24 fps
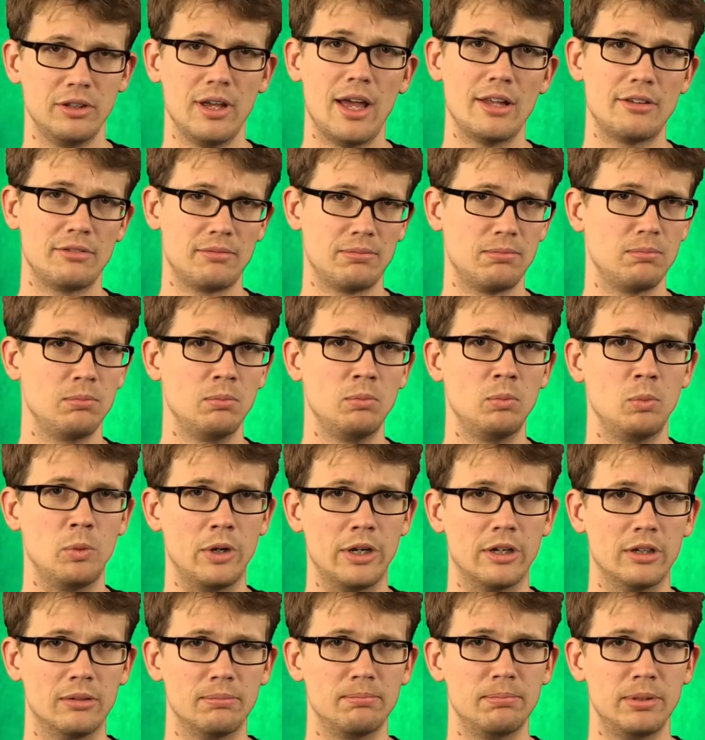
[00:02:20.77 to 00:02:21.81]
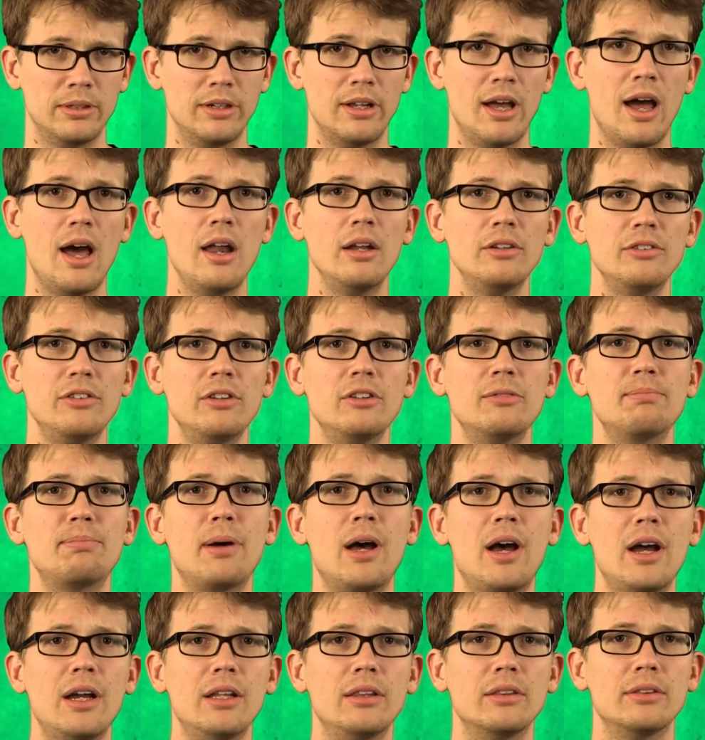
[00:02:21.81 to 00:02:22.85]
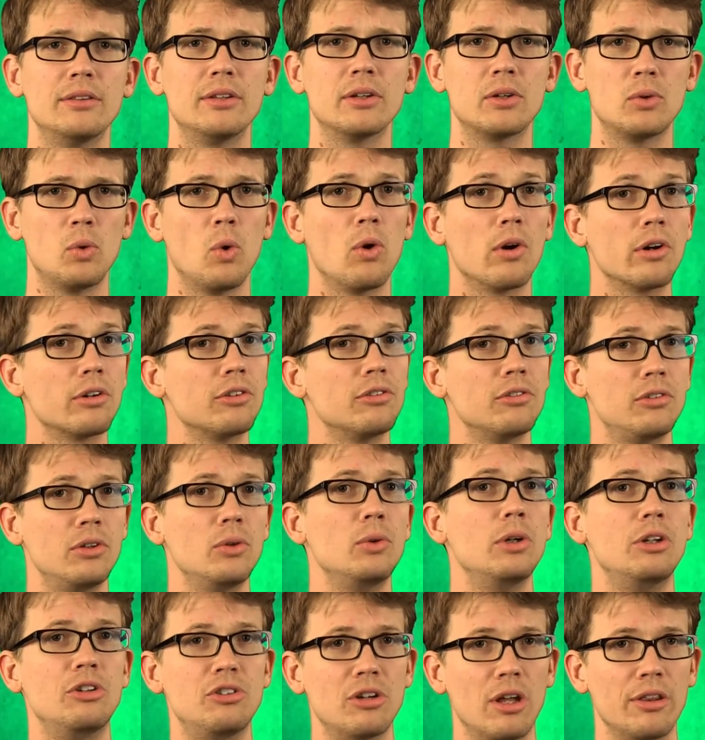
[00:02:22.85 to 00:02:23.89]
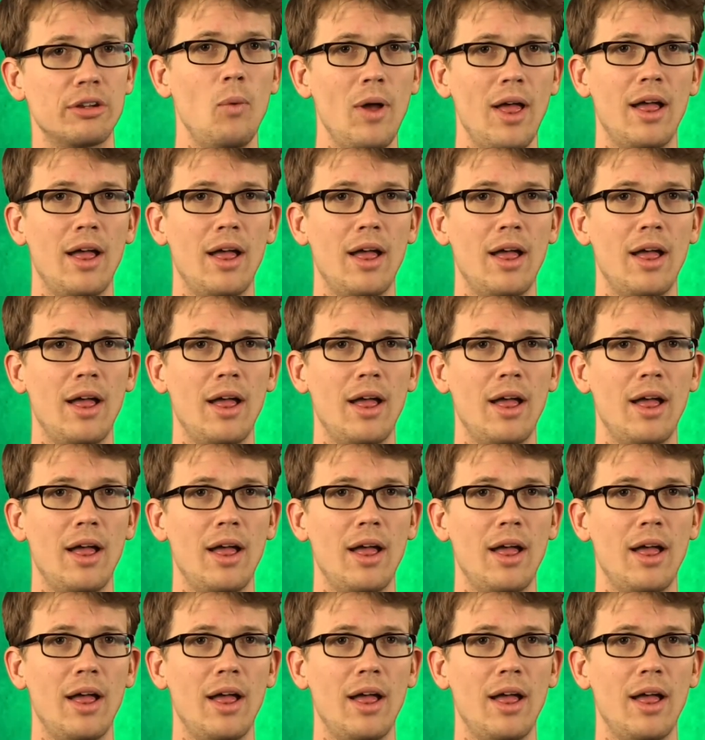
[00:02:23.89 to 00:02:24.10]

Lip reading: So that's weird, but how does this bind the quarks to each other?